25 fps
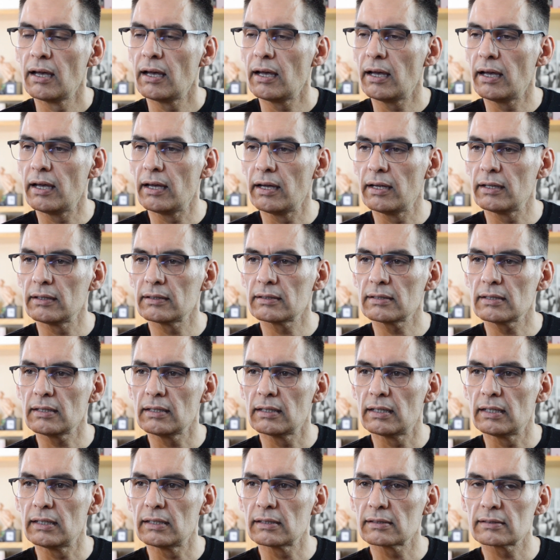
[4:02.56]
and he
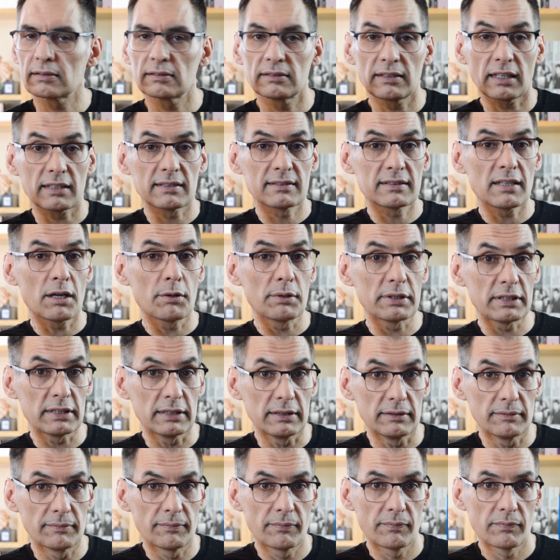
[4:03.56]
has
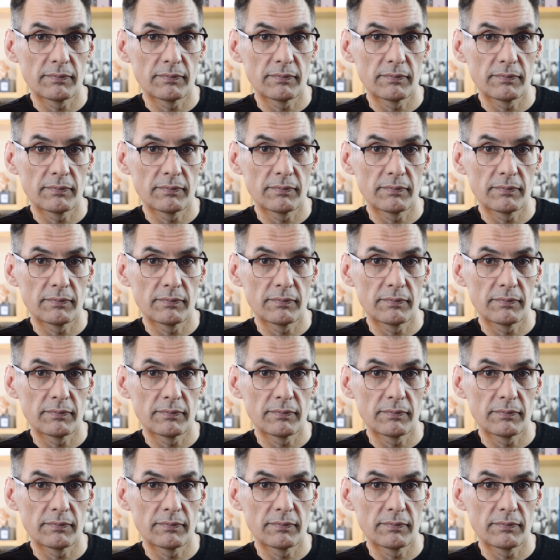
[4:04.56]
dexterity.